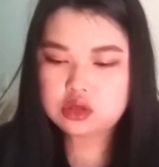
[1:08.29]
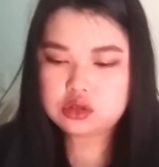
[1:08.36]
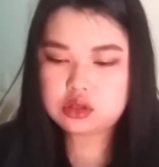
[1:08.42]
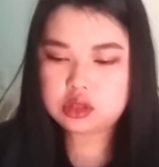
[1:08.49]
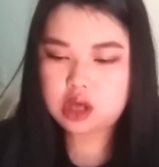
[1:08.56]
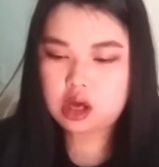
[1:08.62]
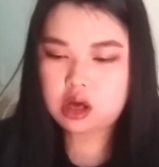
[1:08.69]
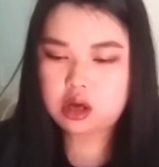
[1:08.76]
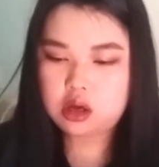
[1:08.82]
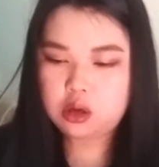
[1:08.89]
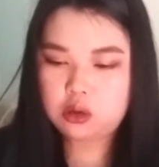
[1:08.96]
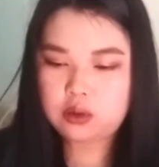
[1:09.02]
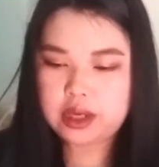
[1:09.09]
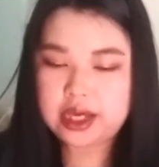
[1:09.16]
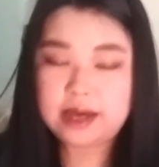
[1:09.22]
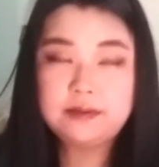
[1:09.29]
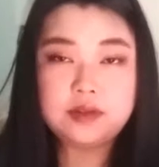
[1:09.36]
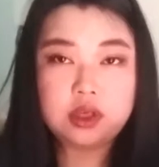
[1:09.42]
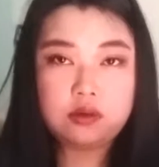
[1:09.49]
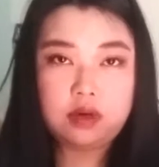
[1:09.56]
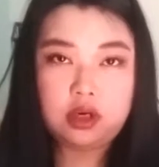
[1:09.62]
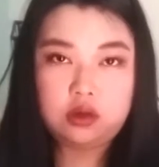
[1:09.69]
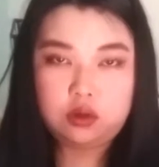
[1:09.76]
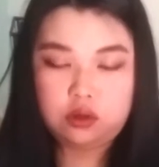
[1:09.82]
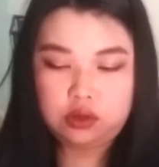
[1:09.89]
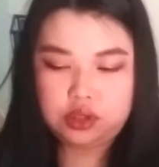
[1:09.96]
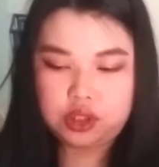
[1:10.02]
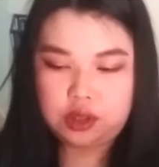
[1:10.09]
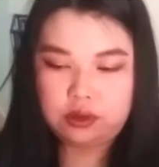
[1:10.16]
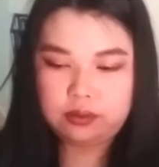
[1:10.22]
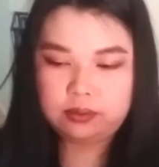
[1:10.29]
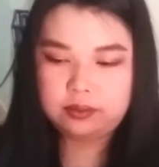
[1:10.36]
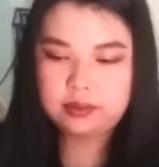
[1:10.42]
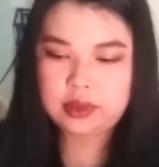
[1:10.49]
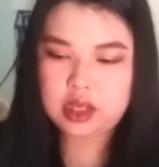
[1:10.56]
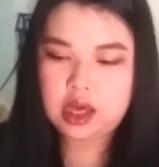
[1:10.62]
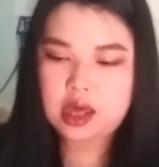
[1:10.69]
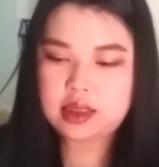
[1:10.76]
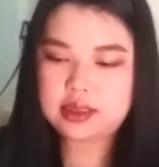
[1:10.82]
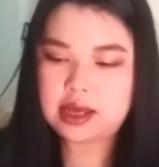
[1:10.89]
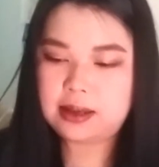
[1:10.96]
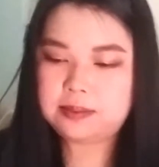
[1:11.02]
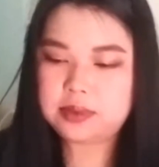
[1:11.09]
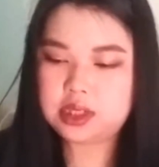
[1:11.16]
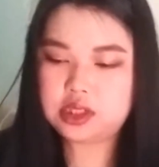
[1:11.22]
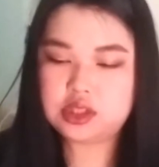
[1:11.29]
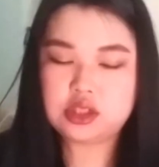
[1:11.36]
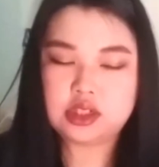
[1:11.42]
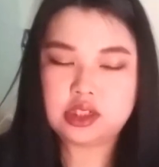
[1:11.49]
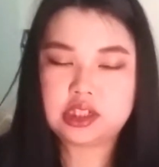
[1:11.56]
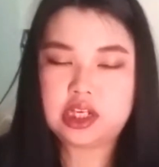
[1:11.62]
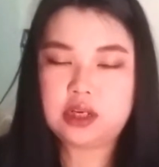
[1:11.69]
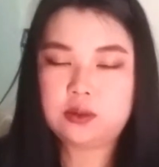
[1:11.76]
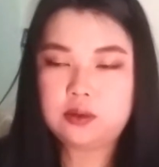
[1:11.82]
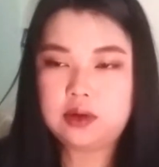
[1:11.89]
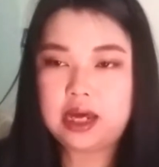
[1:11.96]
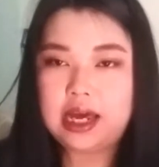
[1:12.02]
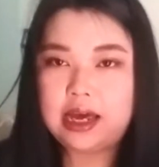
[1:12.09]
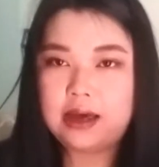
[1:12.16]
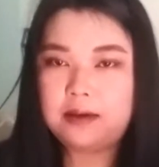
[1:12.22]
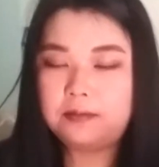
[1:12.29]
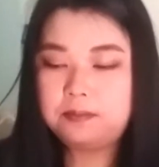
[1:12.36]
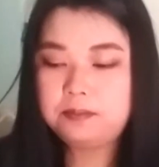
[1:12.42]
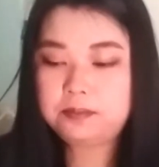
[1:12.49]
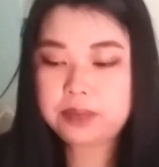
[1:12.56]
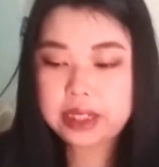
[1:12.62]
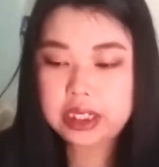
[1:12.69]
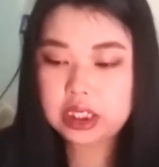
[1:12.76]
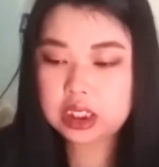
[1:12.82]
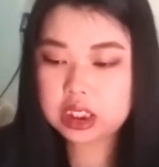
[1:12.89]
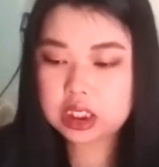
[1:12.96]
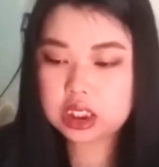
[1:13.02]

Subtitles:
So if you are cool tone, that means your skin will have pink,